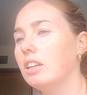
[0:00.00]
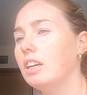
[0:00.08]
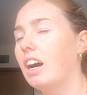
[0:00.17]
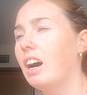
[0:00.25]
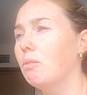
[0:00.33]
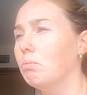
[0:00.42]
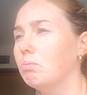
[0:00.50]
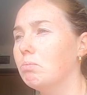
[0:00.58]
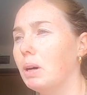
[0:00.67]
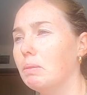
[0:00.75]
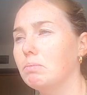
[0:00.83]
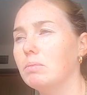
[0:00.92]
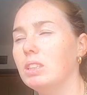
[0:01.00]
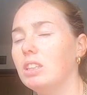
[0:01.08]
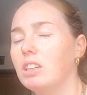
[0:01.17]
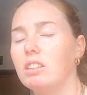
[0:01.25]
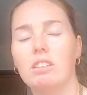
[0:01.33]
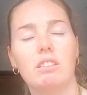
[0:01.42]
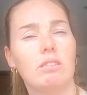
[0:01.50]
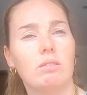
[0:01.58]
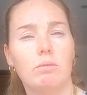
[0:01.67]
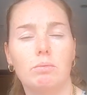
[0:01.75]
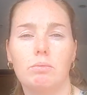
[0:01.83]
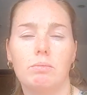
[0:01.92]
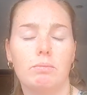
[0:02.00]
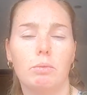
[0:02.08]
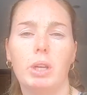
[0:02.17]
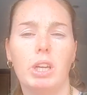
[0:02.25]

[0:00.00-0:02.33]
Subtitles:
But, you know, we're